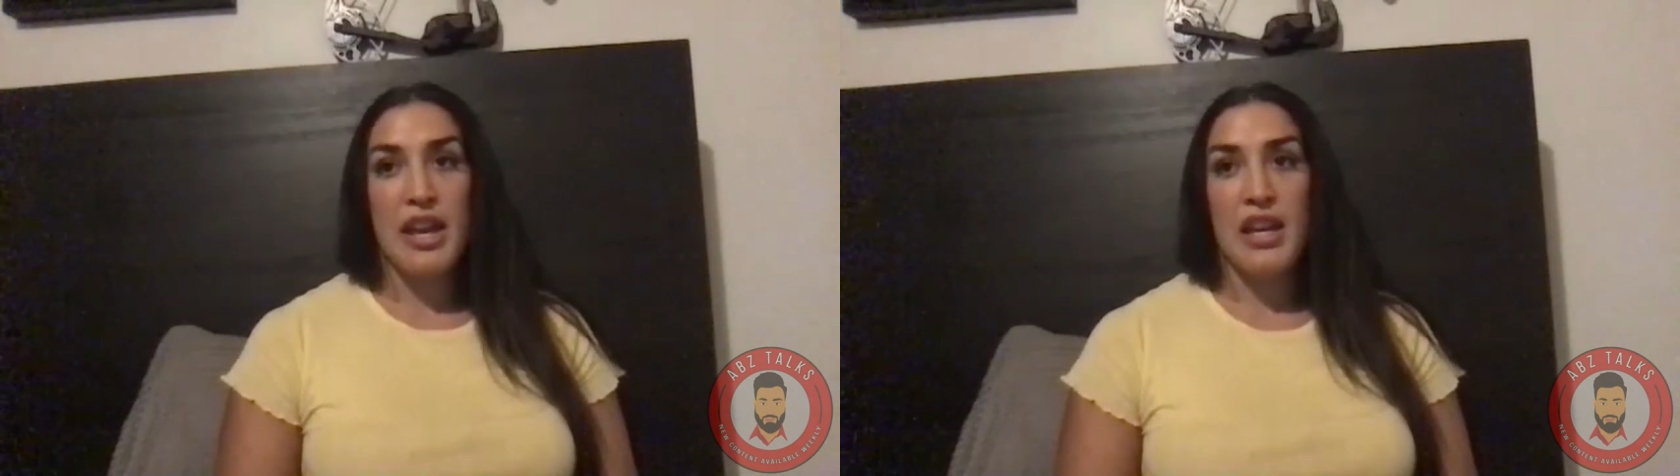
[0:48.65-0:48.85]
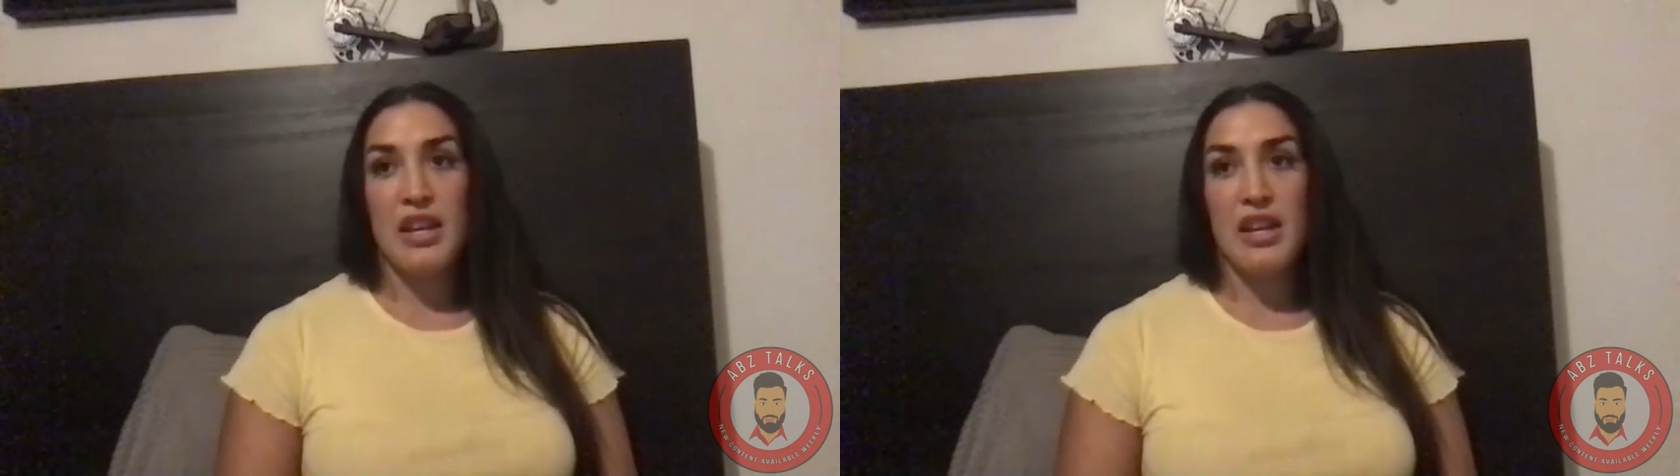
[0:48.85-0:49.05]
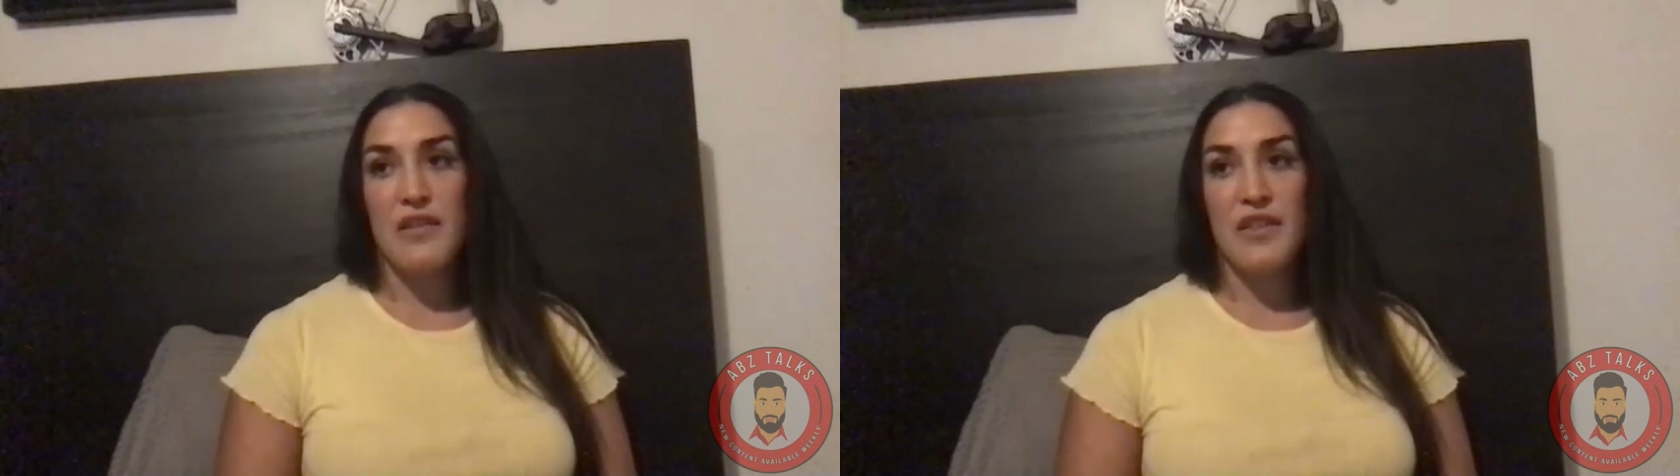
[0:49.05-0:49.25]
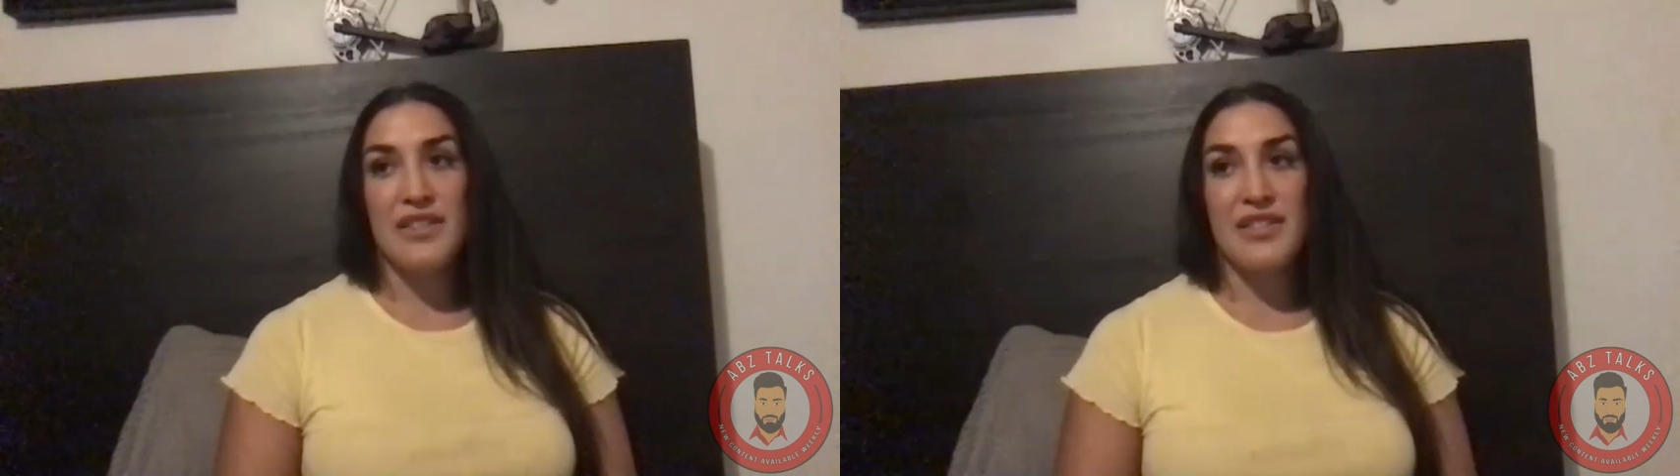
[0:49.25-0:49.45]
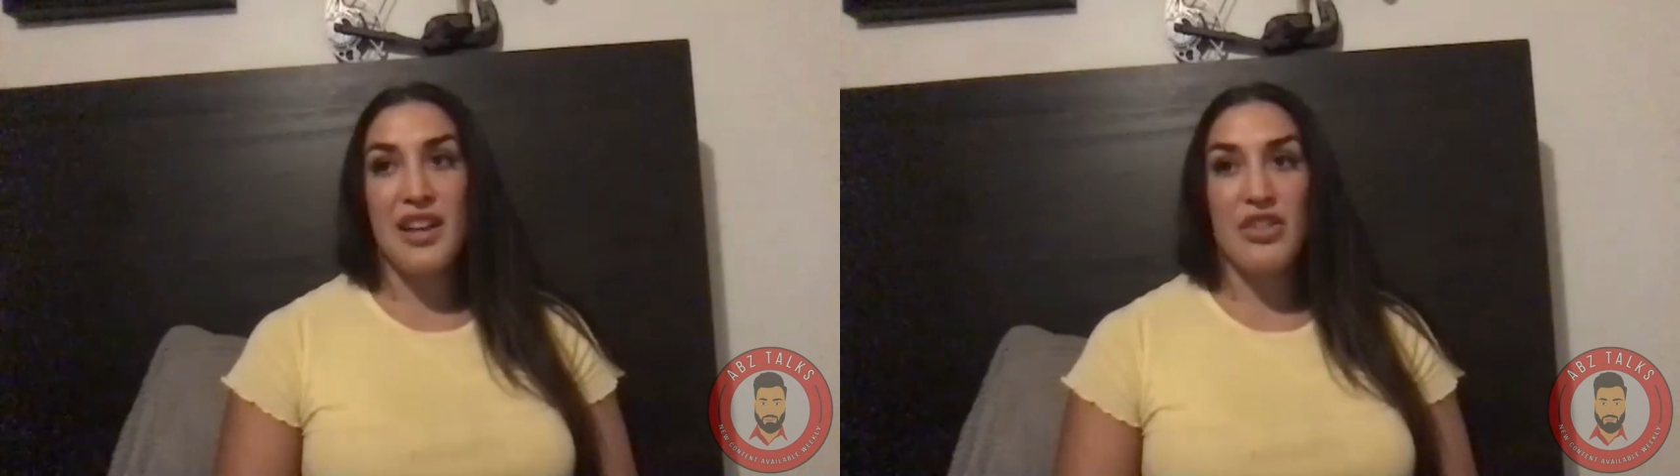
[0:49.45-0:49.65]
And if
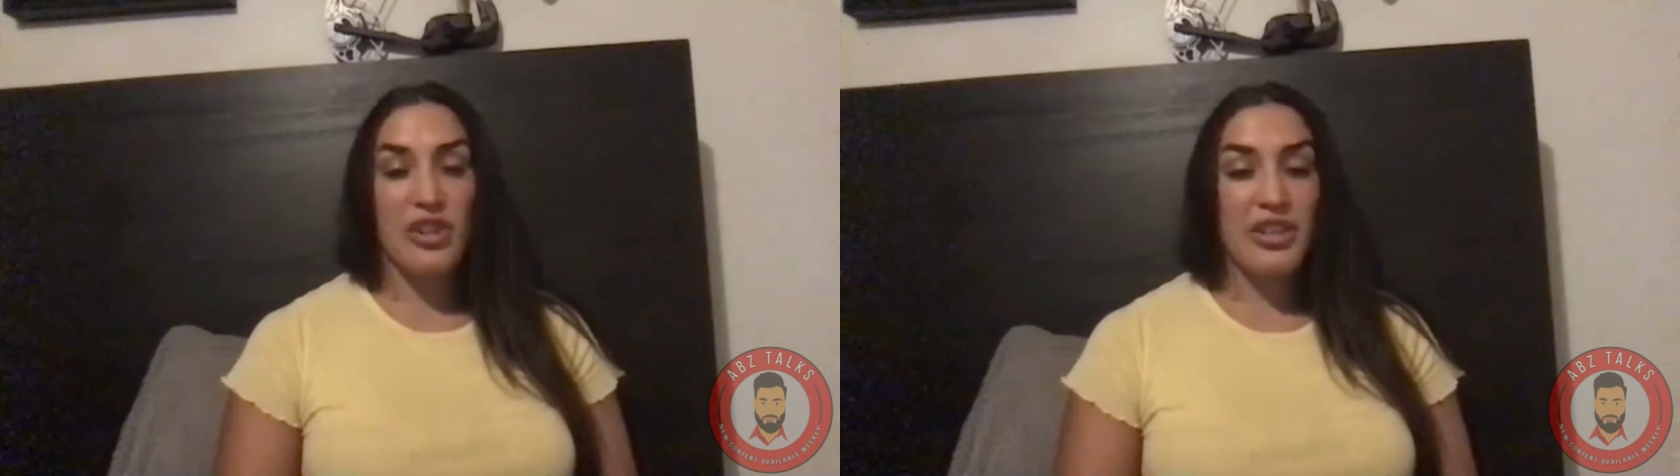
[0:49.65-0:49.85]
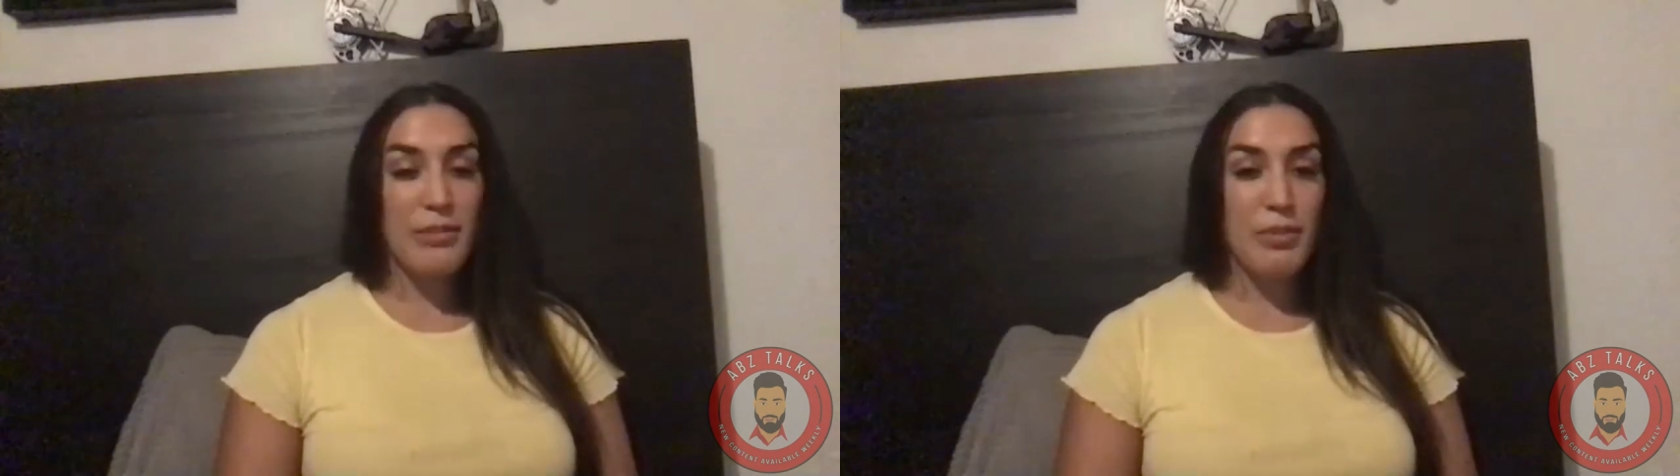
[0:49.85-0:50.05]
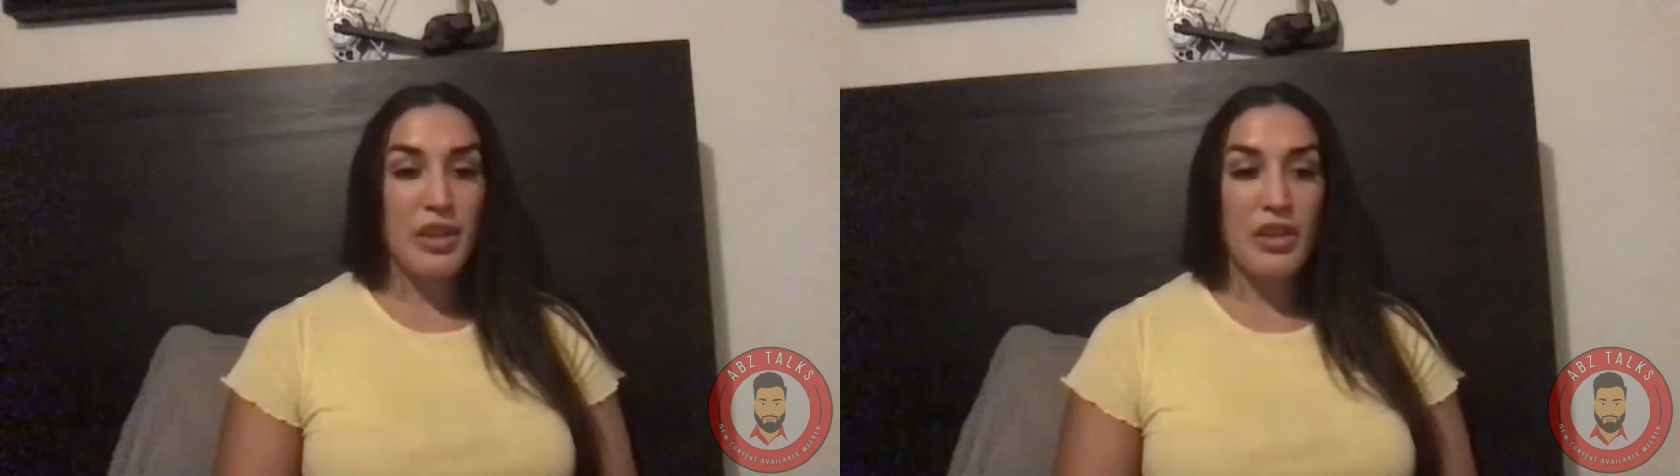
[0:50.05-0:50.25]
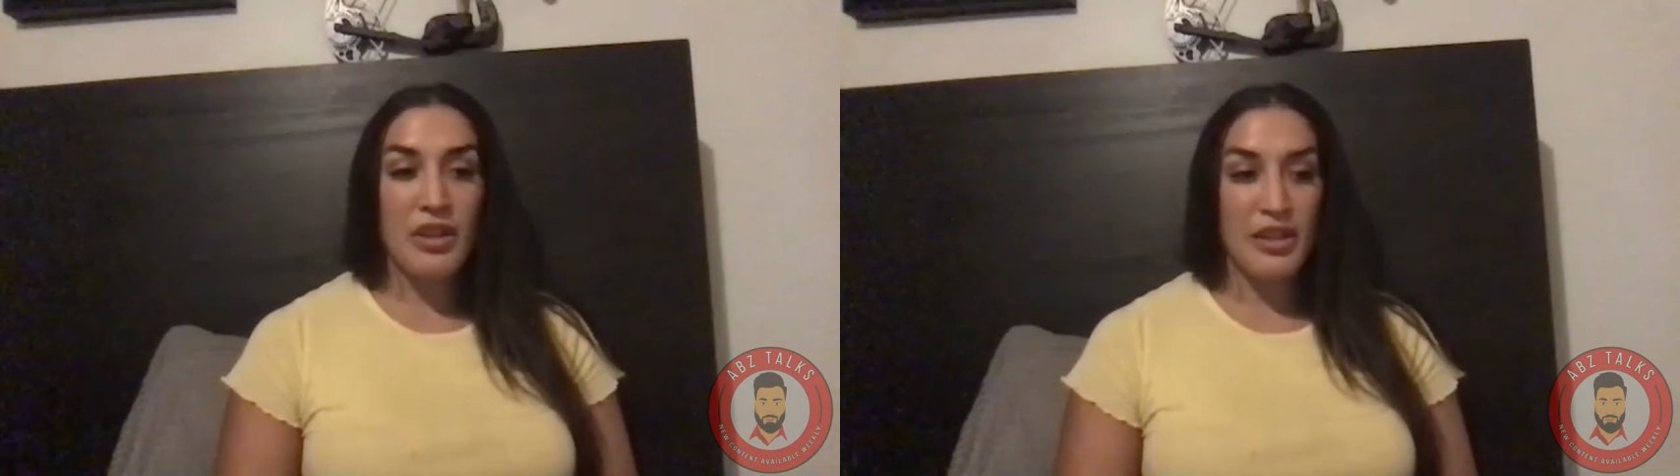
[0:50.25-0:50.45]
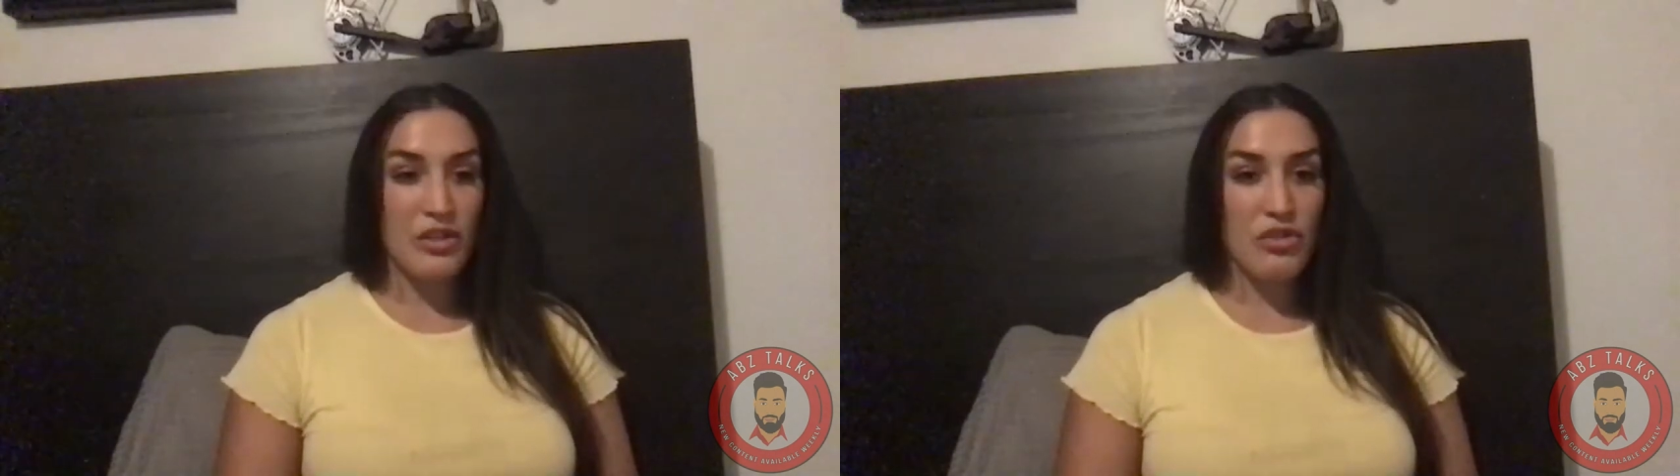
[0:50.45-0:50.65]
he's not trying to beat,
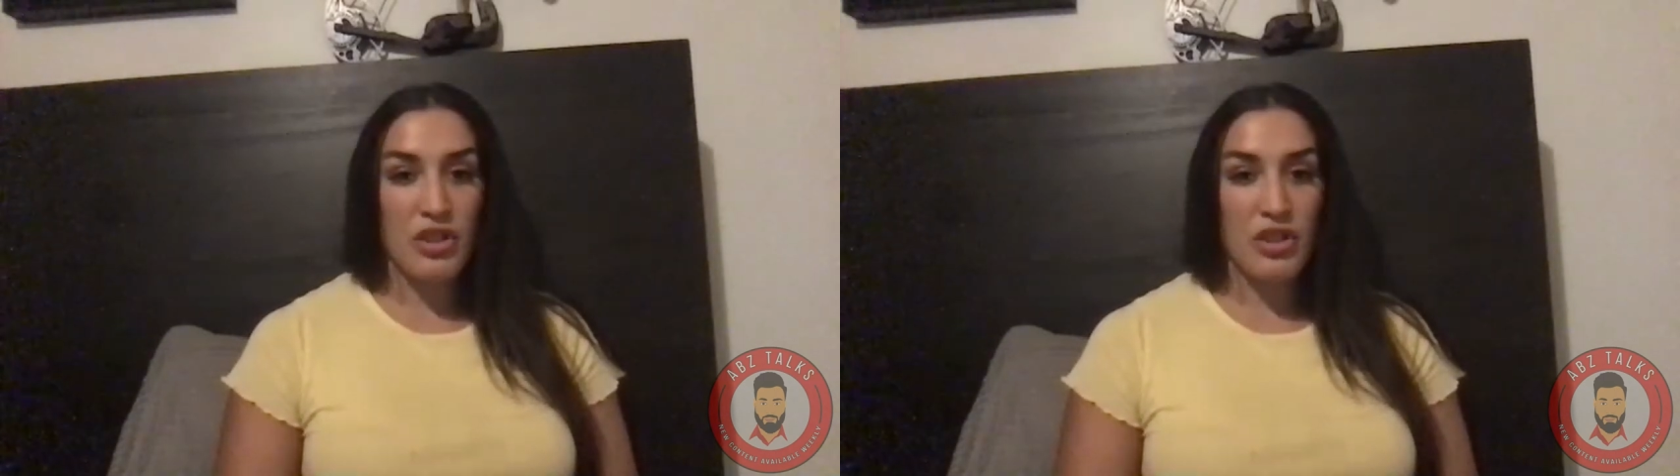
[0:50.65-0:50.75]
like,